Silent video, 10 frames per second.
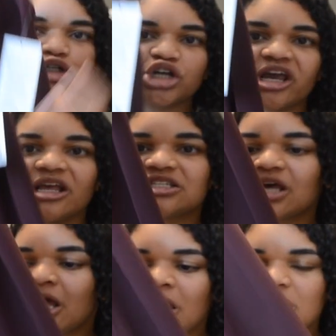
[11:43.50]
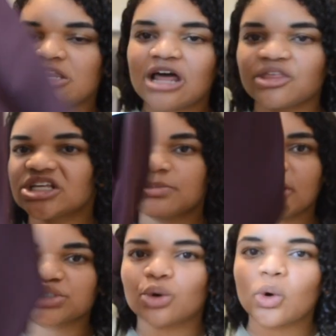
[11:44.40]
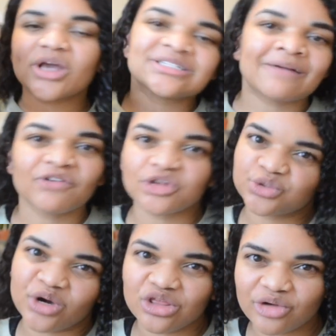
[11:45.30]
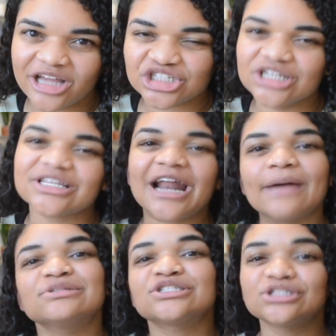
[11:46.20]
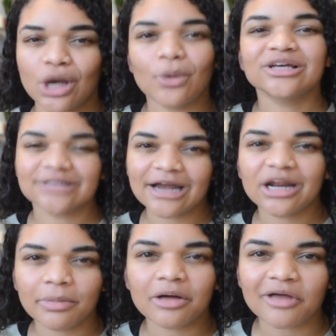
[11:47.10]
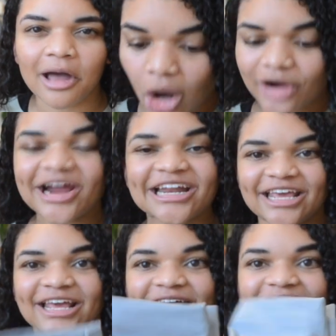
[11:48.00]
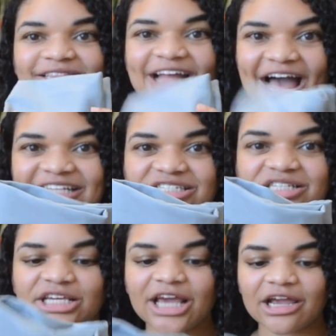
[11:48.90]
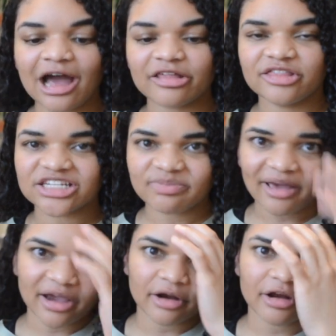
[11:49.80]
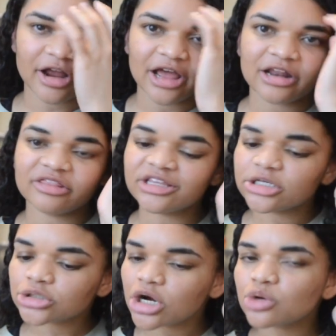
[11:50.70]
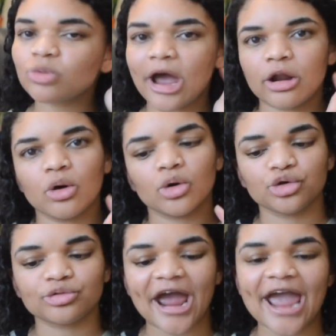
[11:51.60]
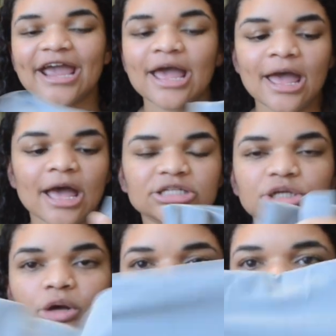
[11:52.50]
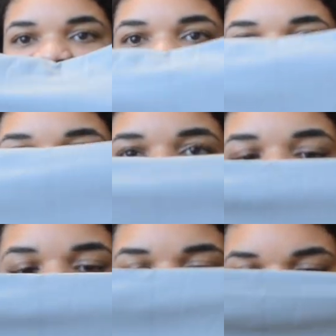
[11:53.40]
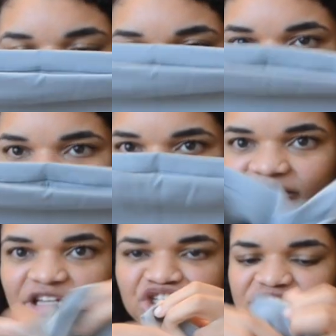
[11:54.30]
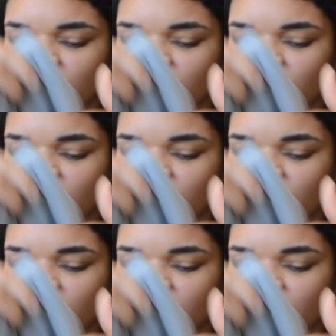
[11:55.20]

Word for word: Trains. Nothing special except for the 23 inches, and I'm so excited about that. Alrighty, lastly, I got this pair, and these are Rhino Gray. So these are what they look like. These are 25 inches.